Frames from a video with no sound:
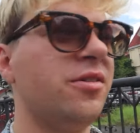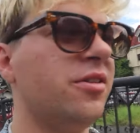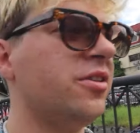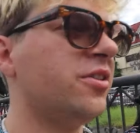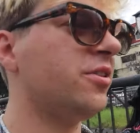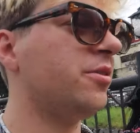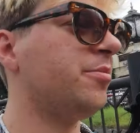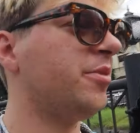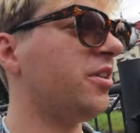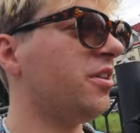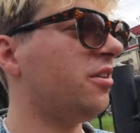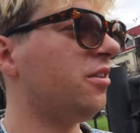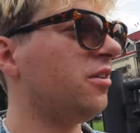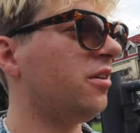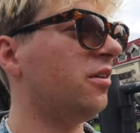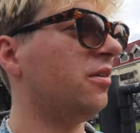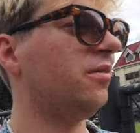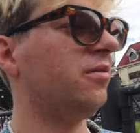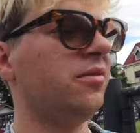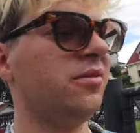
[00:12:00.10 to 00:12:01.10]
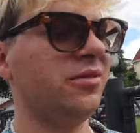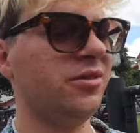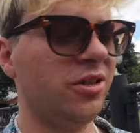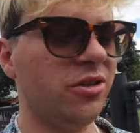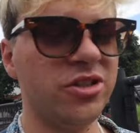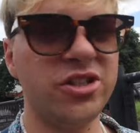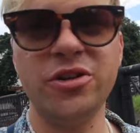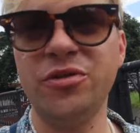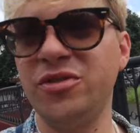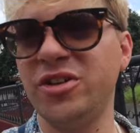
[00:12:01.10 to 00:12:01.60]
This is Manila.
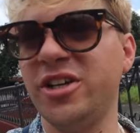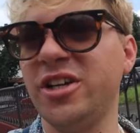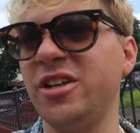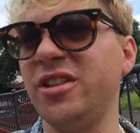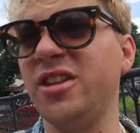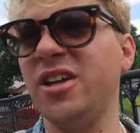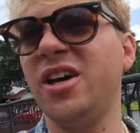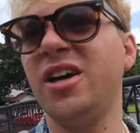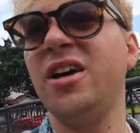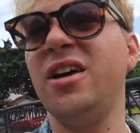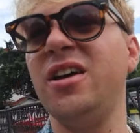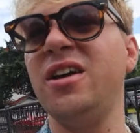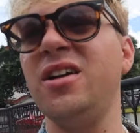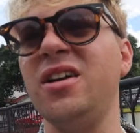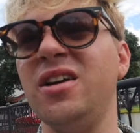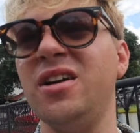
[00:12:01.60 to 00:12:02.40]
Don't you forget that.